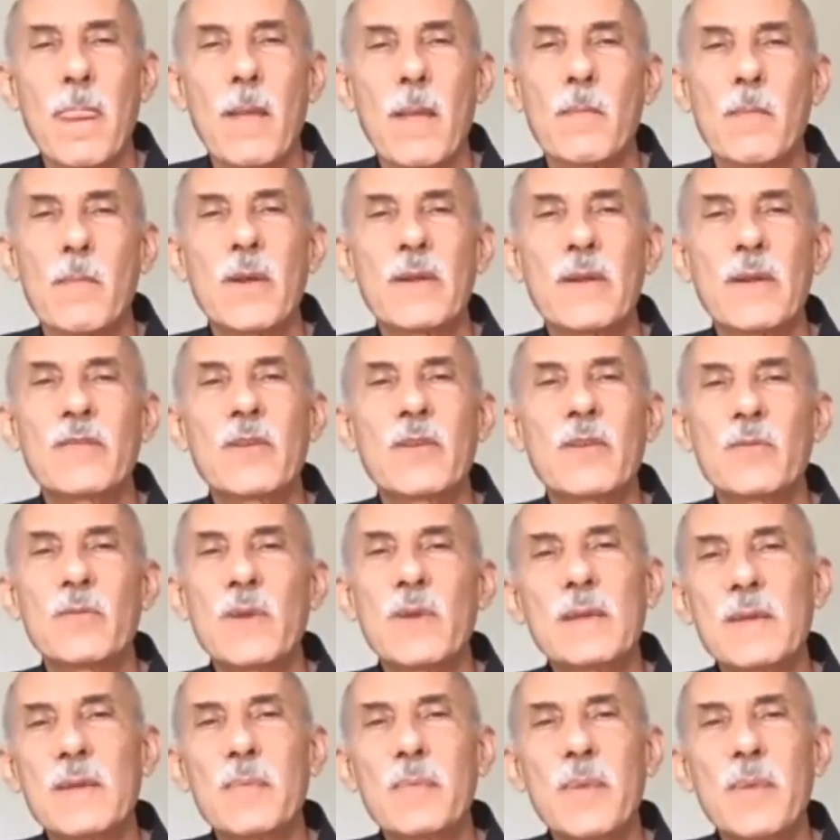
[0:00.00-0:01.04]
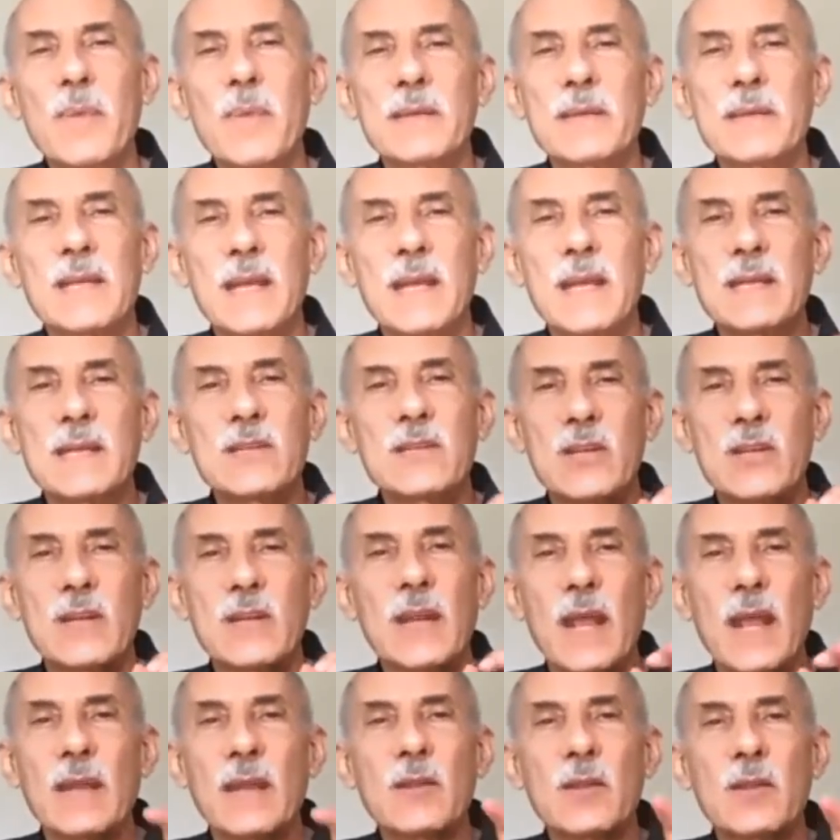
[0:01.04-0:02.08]
But if you really pay
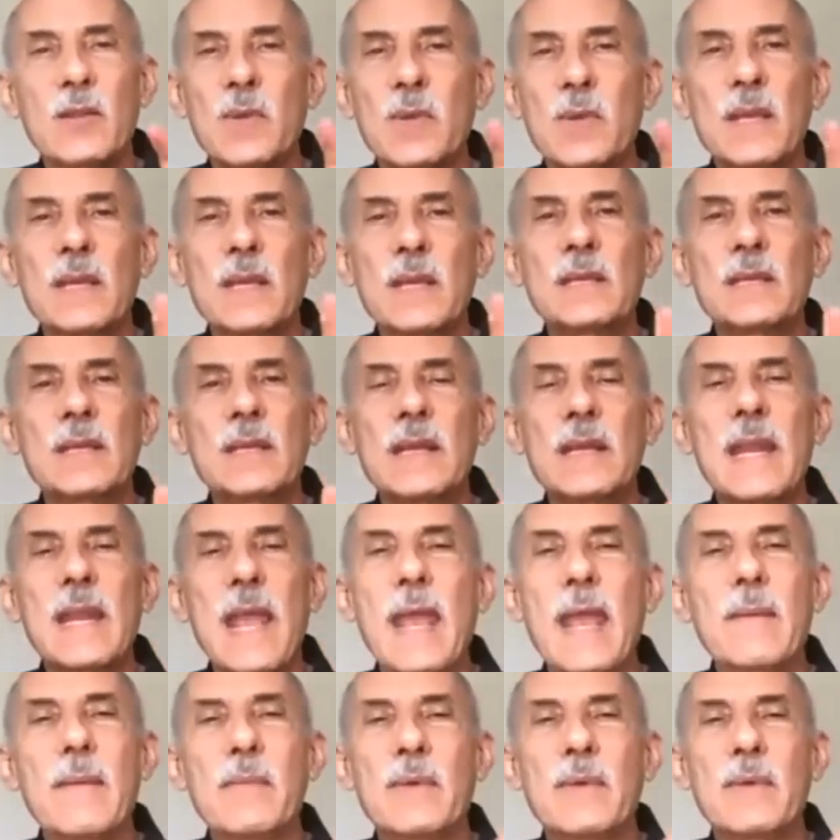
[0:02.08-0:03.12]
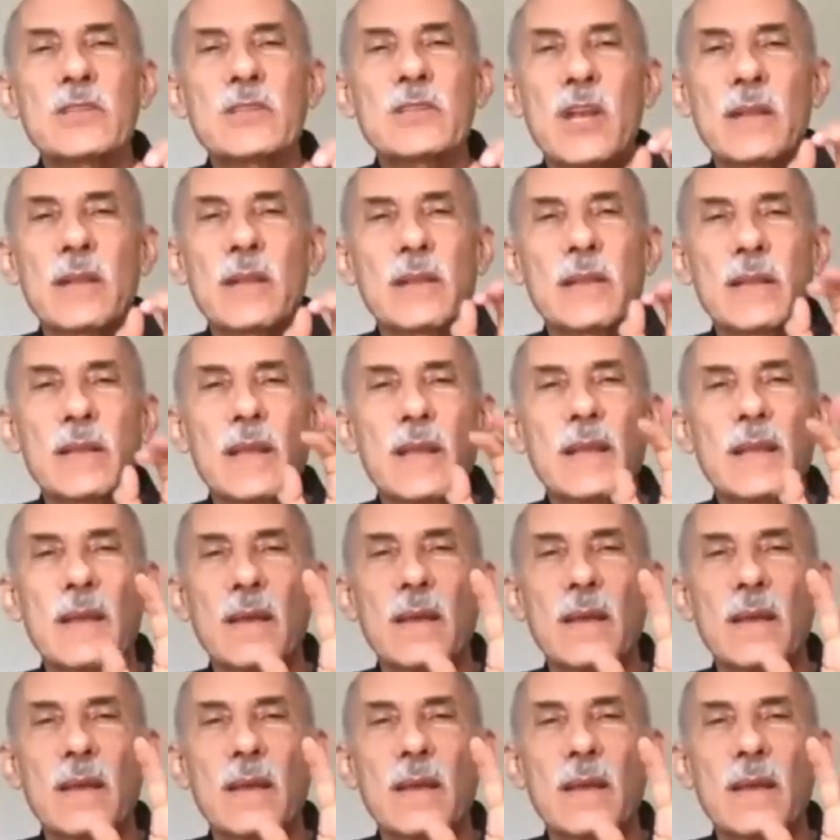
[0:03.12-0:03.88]
attention and you begin to name it gently,